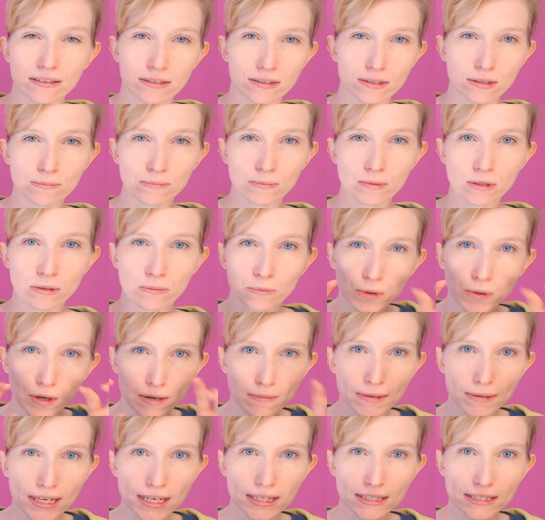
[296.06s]
Tsum Tsum
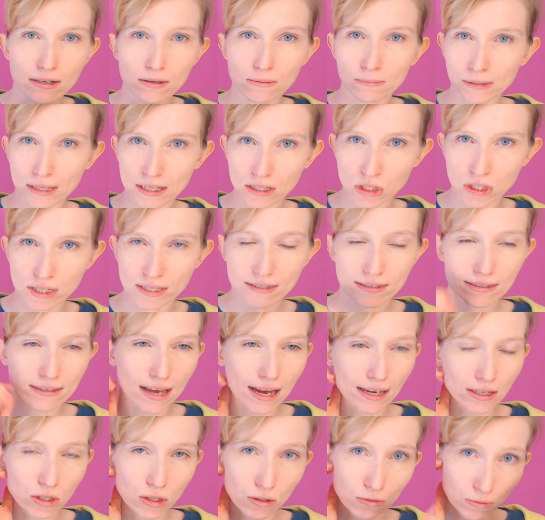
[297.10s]
wannabe little plushes.
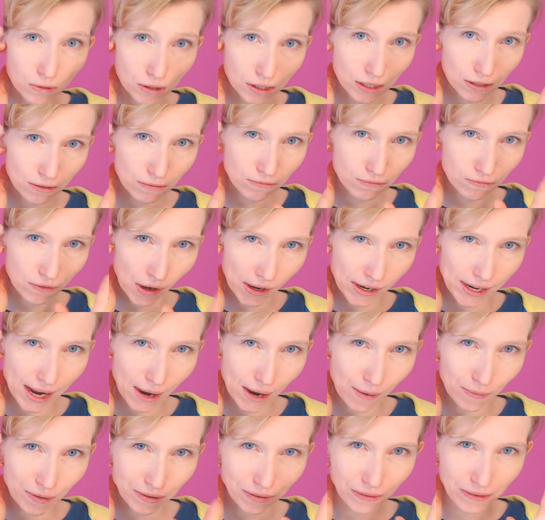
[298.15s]
I should really find out
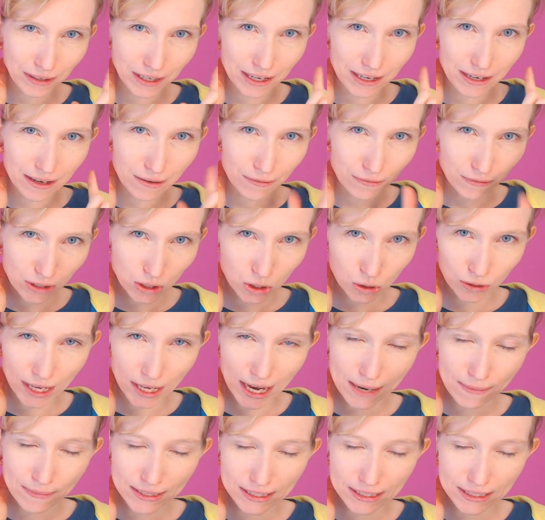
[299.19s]
what the official name